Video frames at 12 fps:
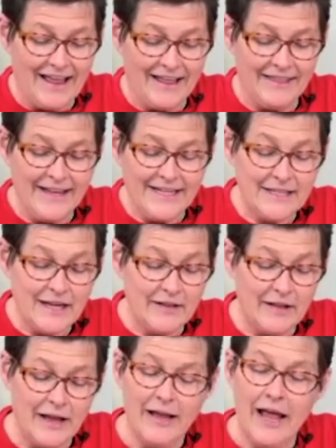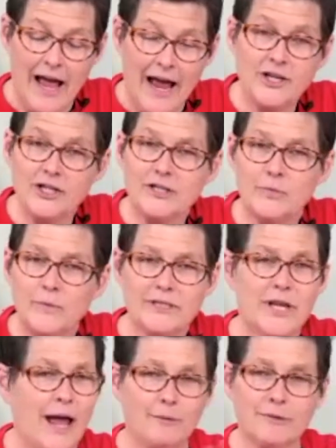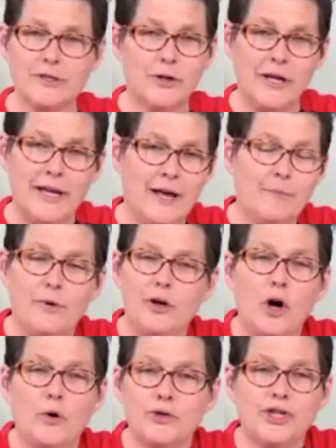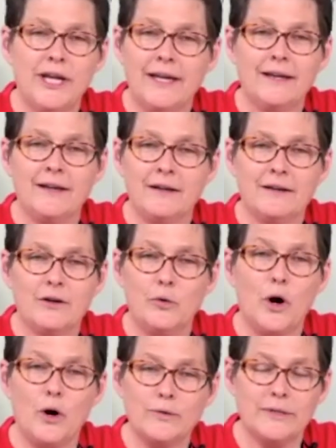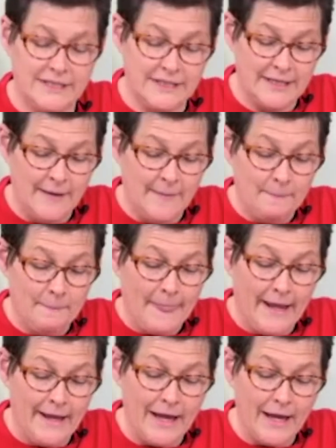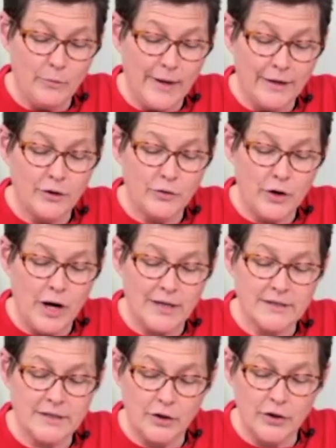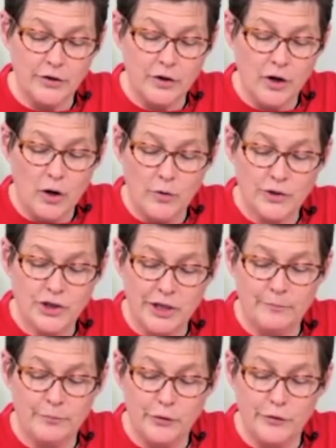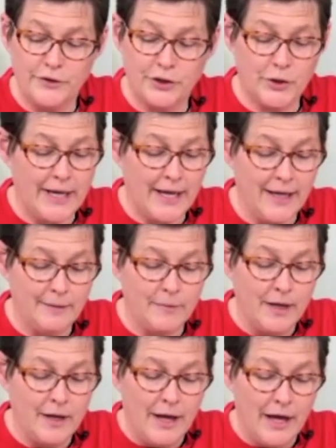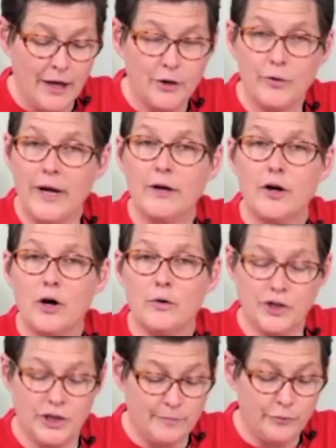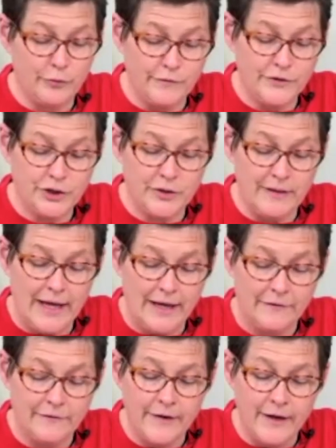They, I just was, I was looking up coaching quotes and I ran across, a good coach improves your game, a great coach improves your life.